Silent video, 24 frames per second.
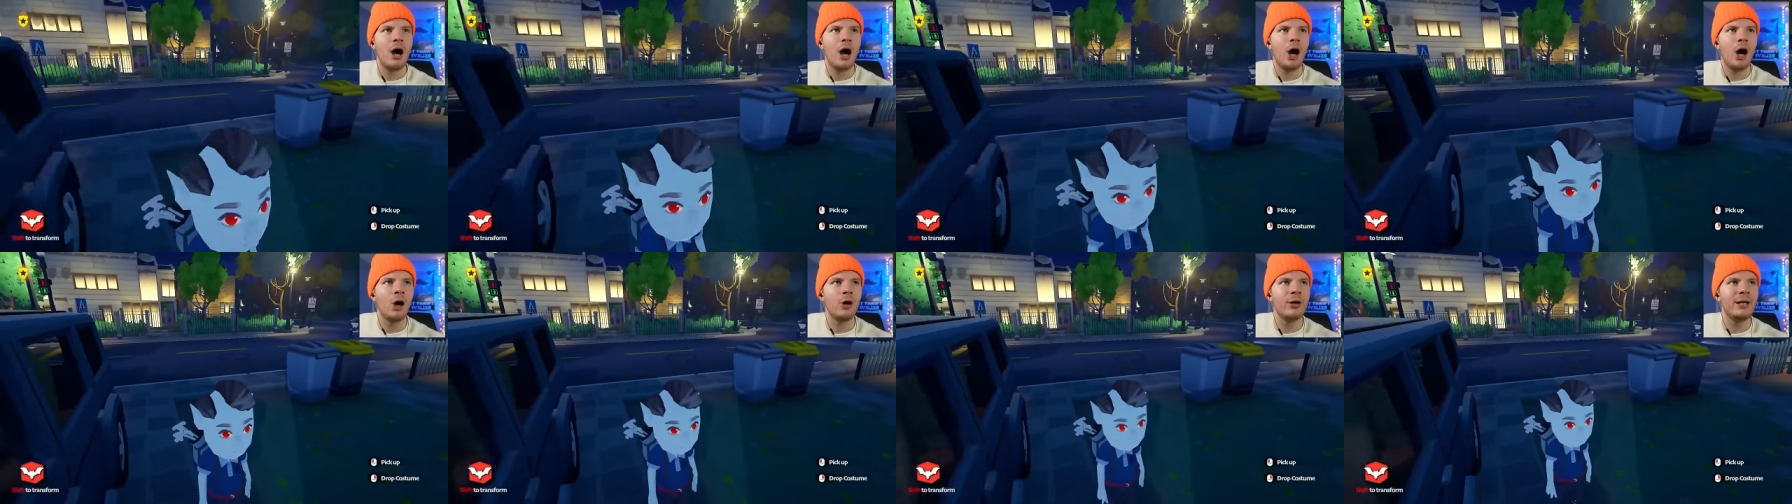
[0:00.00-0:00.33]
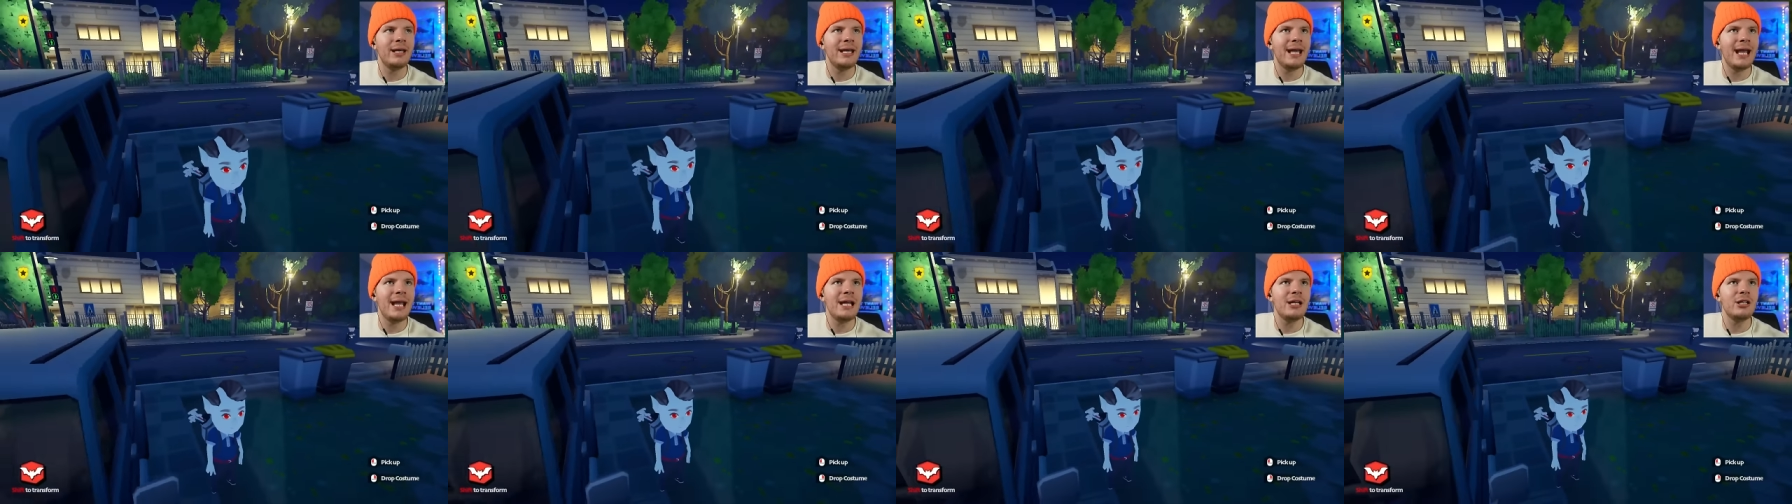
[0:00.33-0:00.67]
I
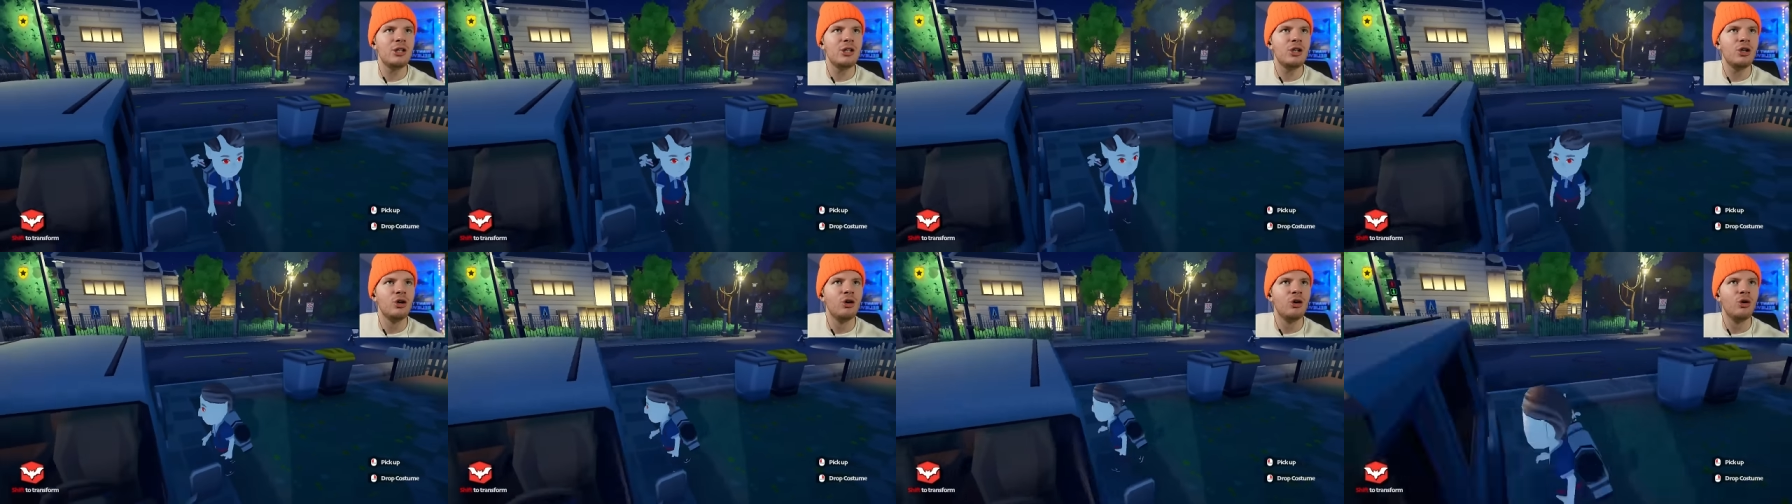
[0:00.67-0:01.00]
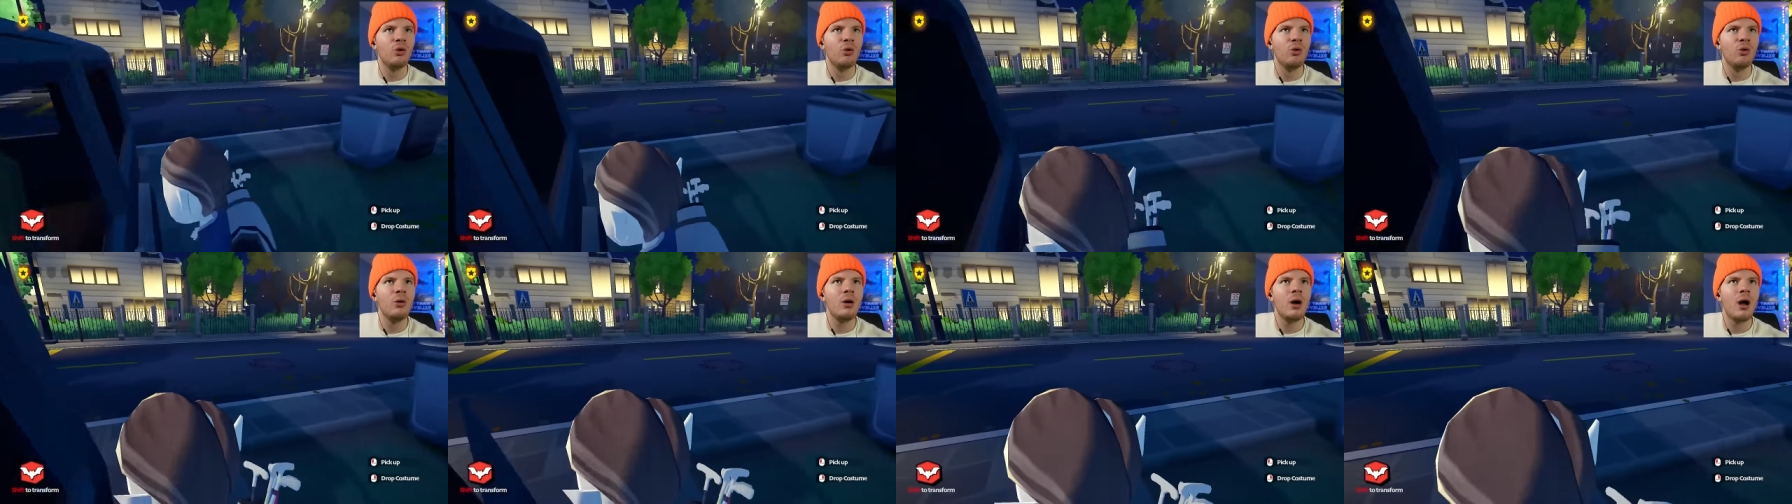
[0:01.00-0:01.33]
already ate
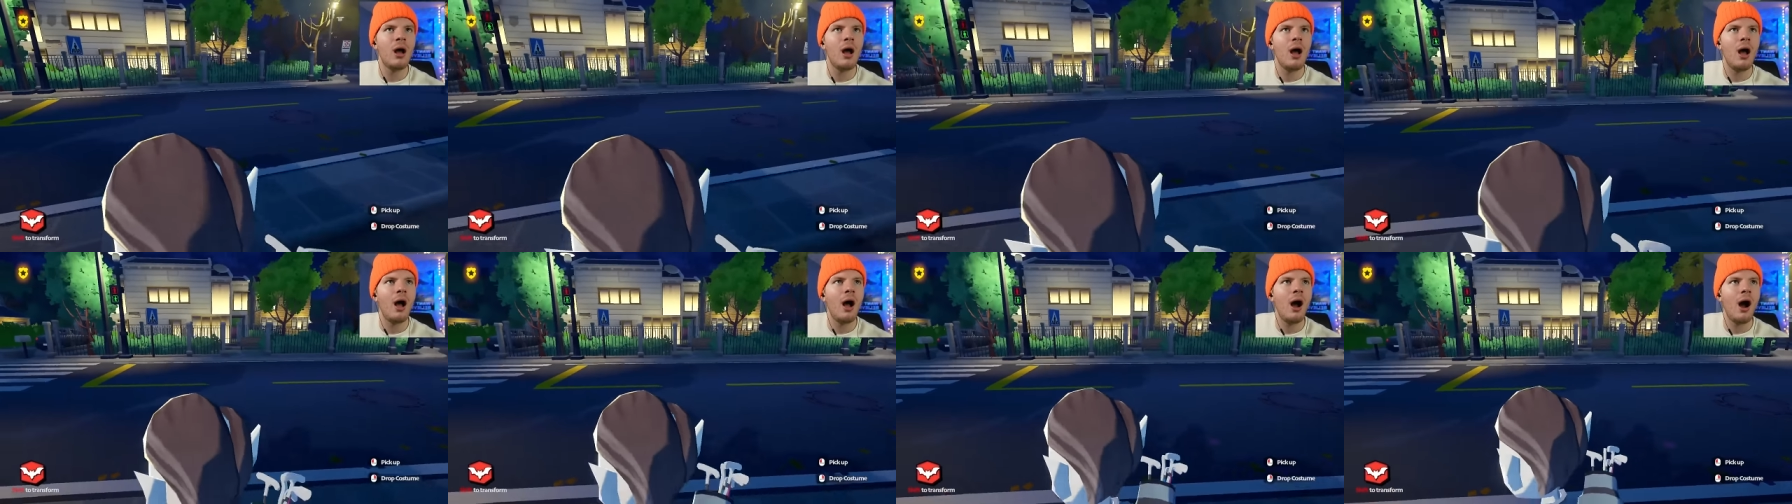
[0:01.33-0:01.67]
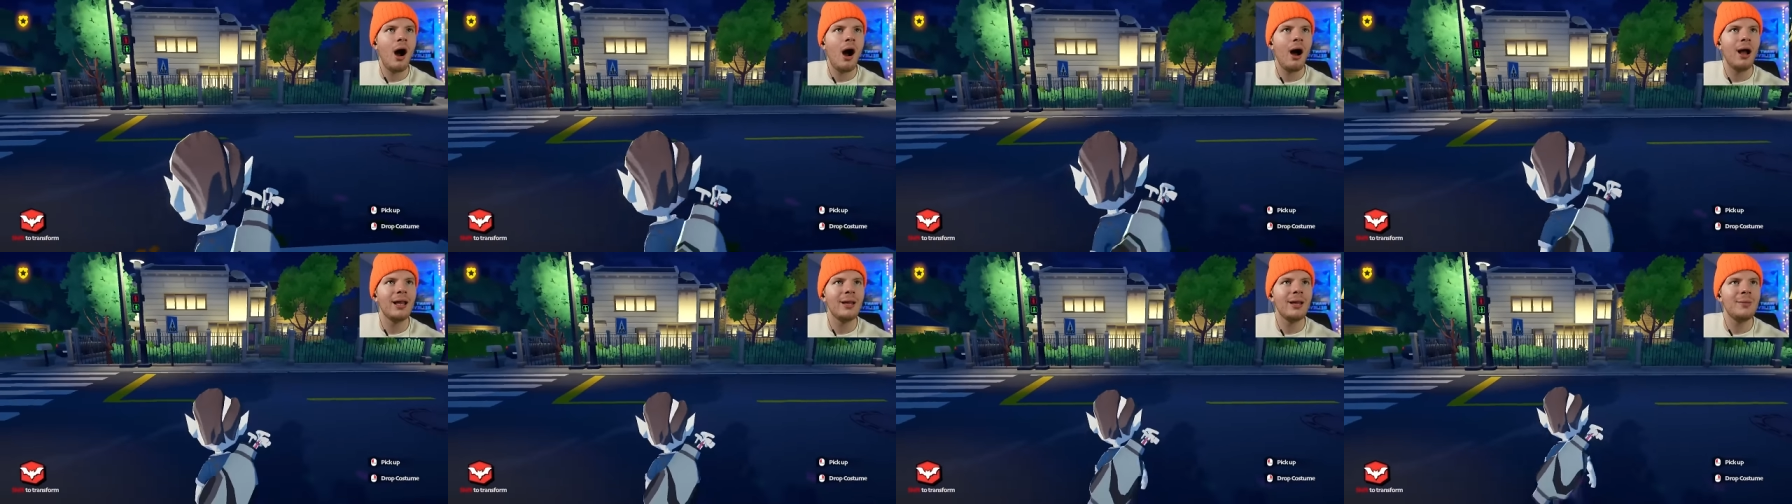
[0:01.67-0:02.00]
you.
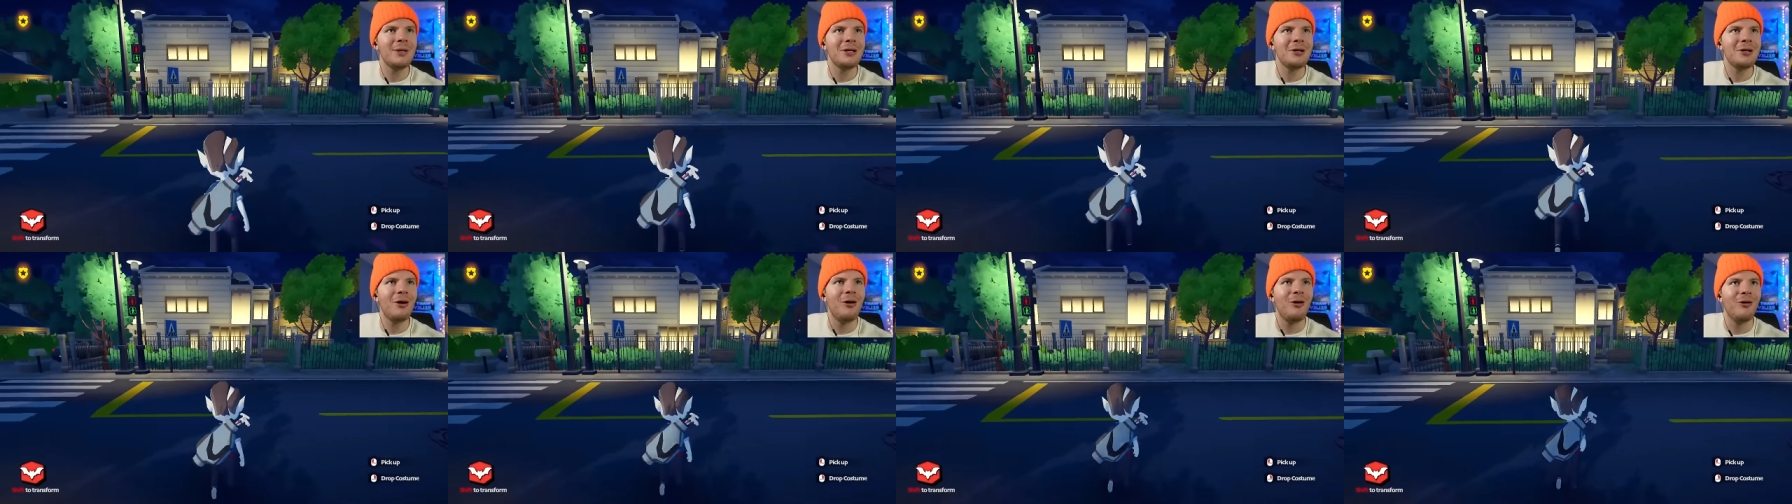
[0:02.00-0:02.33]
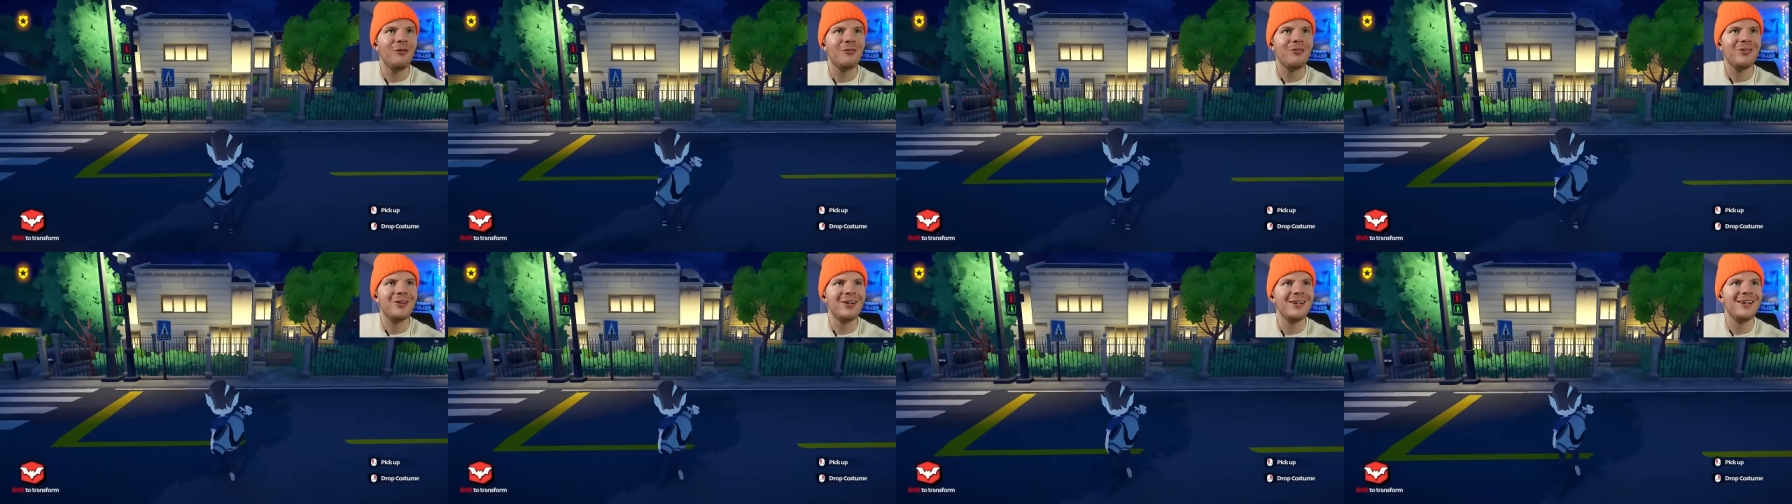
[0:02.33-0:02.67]
Let me go over